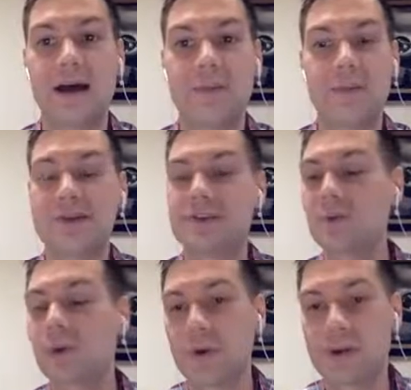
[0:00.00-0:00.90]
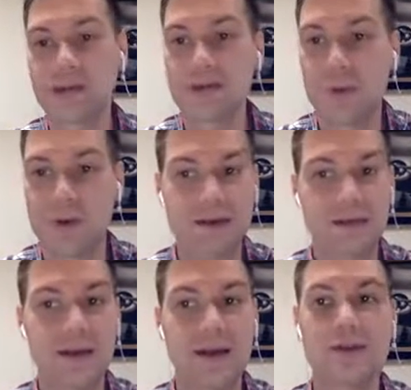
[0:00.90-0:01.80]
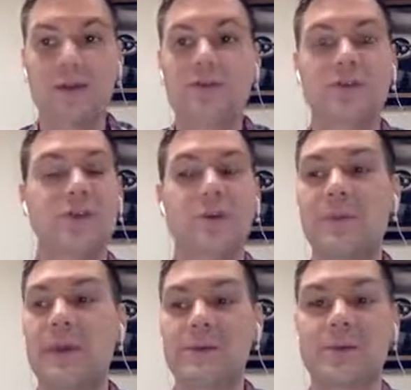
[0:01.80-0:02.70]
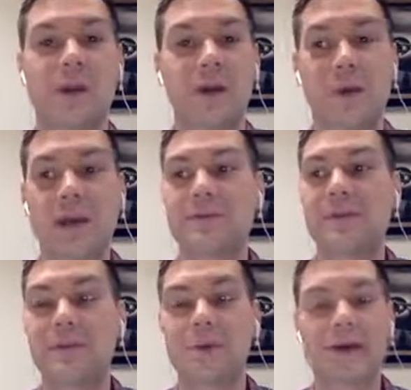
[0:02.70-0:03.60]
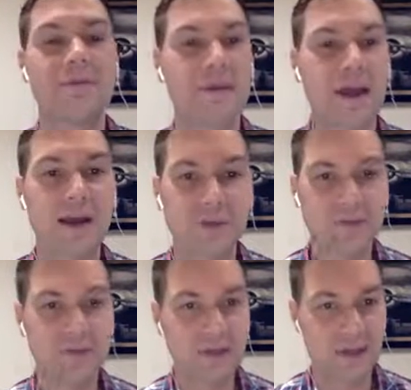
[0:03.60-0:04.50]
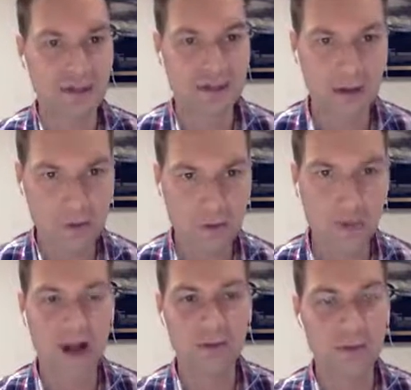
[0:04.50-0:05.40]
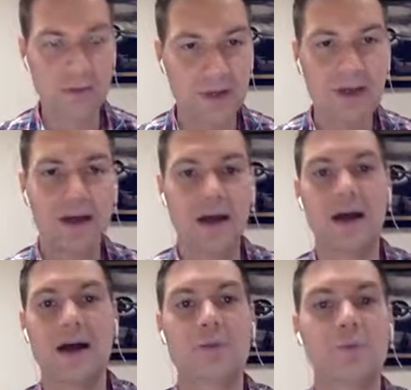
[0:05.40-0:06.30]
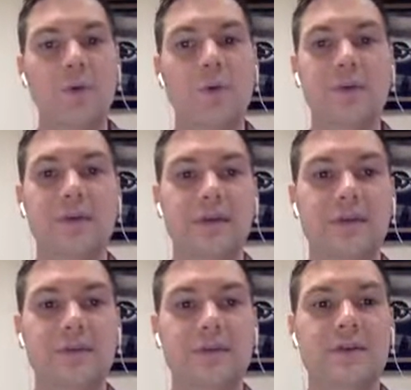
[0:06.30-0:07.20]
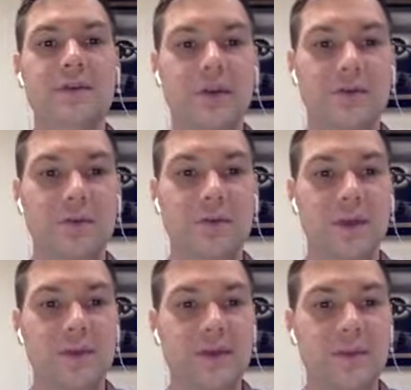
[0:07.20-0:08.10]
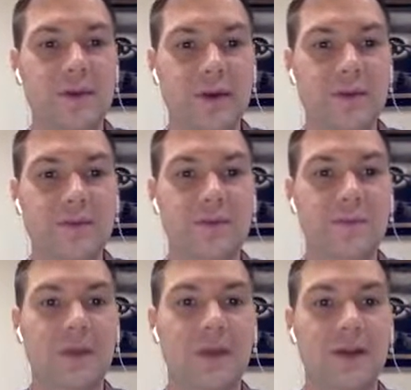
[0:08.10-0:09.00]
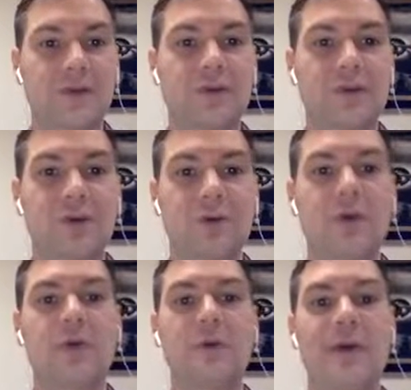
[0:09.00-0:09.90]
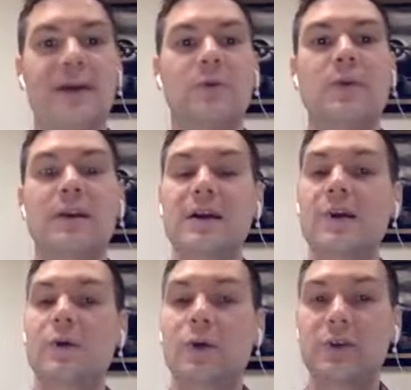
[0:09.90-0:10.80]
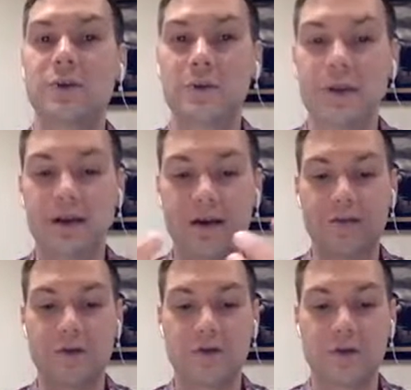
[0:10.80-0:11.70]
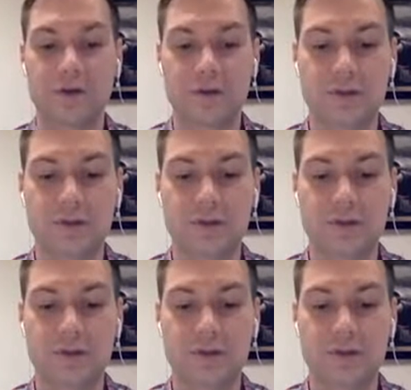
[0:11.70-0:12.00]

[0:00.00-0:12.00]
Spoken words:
It's just a real quick, easy way. Usually we'll get back to you right away, even if we don't have an answer, if it's like a technical problem, but we'll be able to talk with you right then about that. All right, so going back, we are now going to create our first docent.